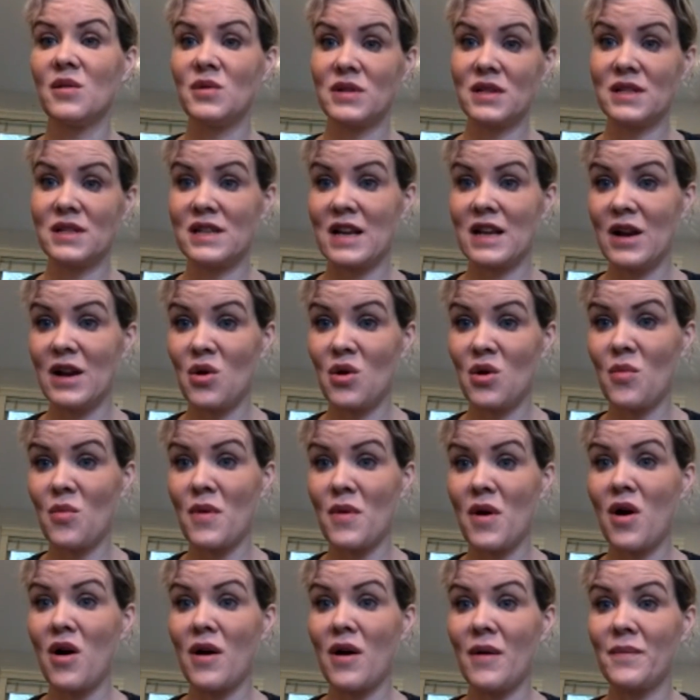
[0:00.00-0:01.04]
who's a stay-at-home
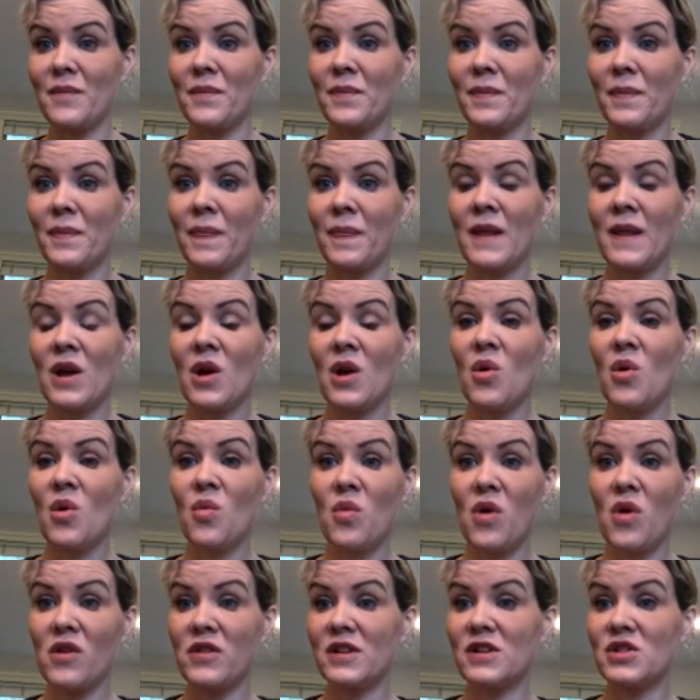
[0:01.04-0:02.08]
mom.
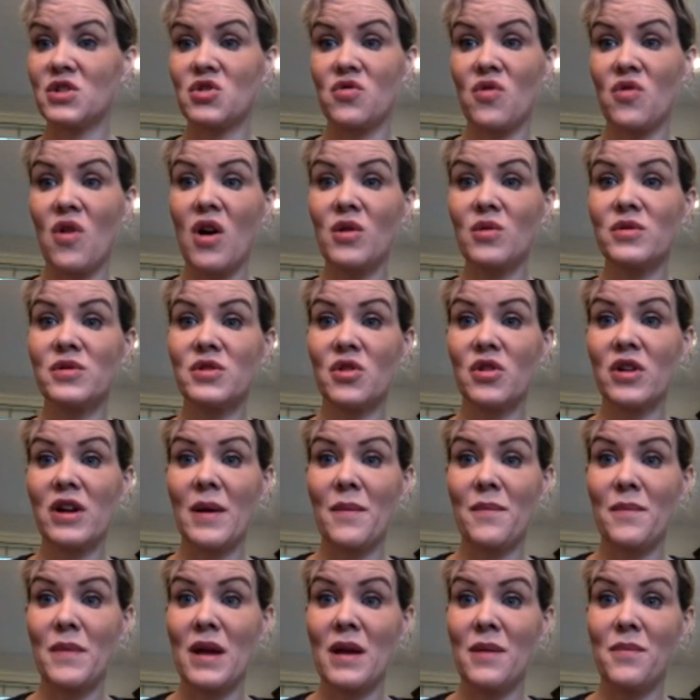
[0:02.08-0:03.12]
While this Toronto
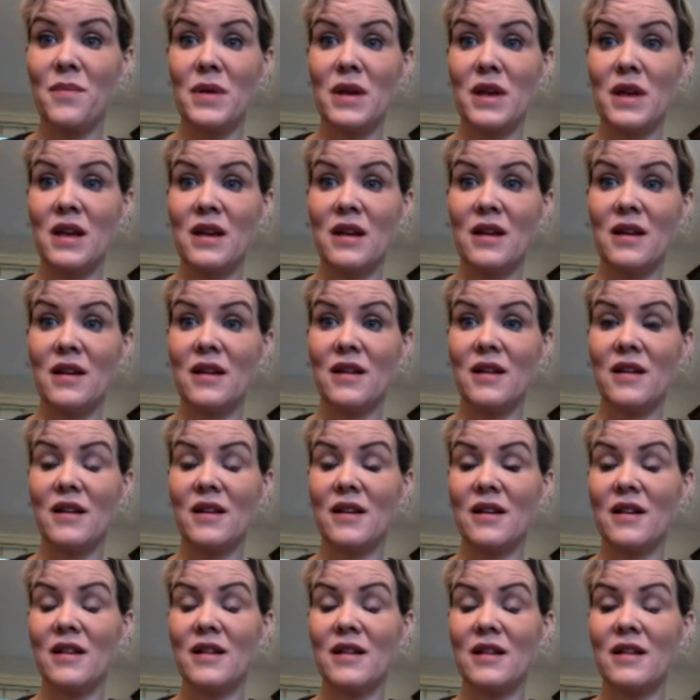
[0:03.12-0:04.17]
surrogate maybe
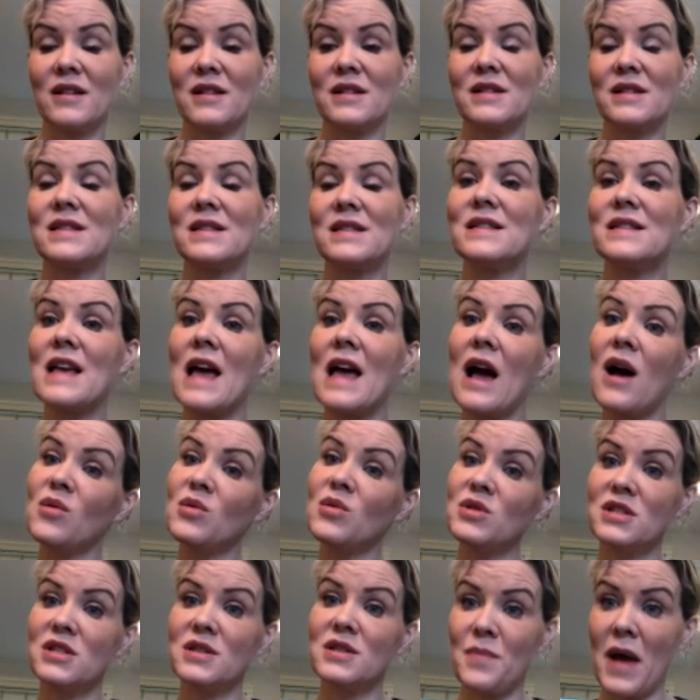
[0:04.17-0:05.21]

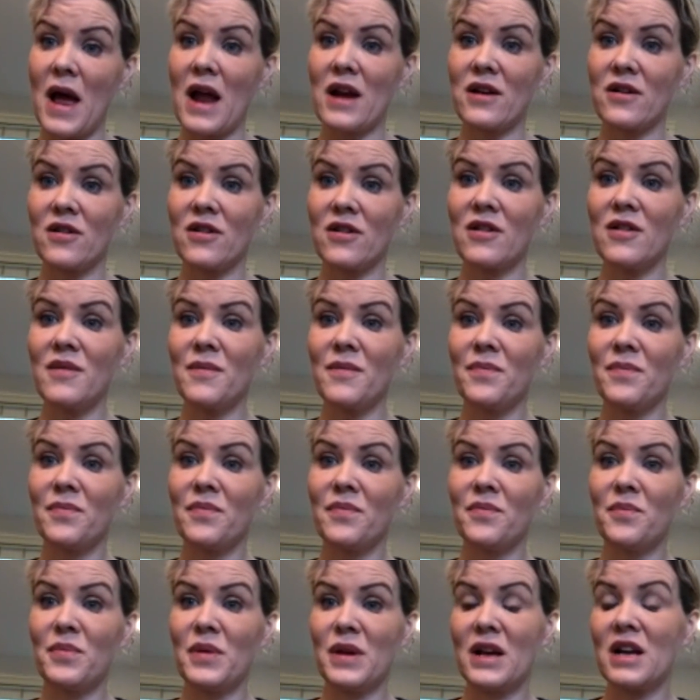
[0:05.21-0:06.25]
sounds better
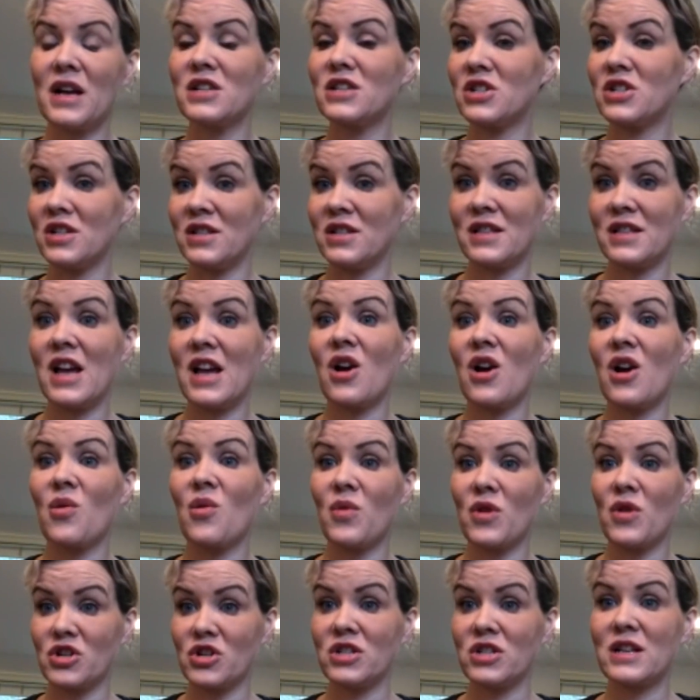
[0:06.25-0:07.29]
because she's
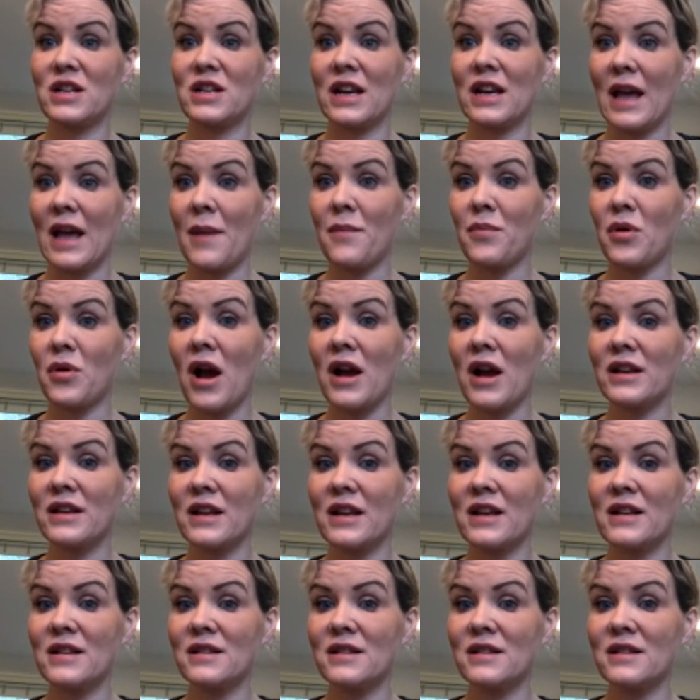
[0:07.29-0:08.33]
there where she's going to get
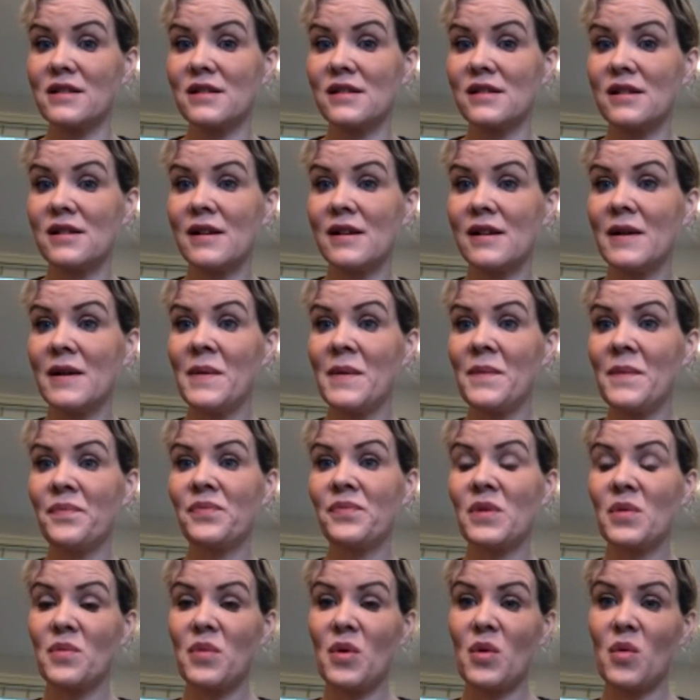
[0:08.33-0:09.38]
pregnant,
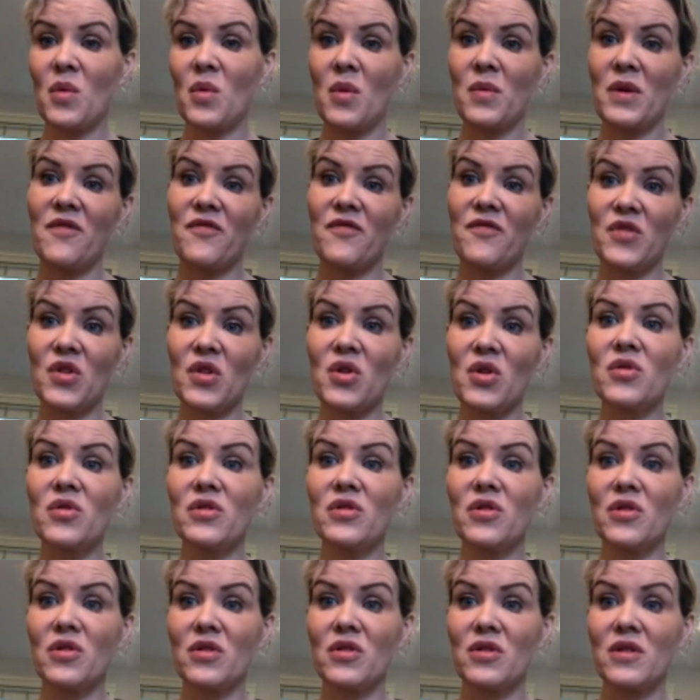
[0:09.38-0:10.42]
but when we
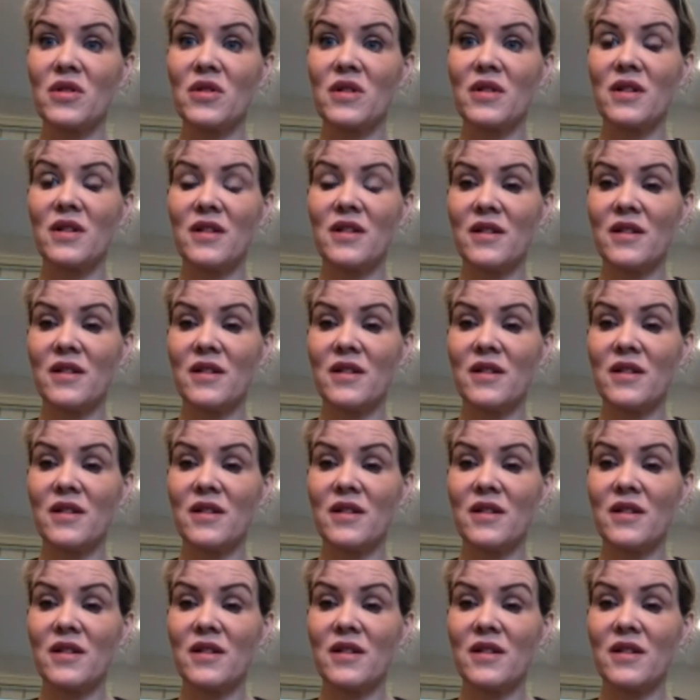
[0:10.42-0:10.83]
further,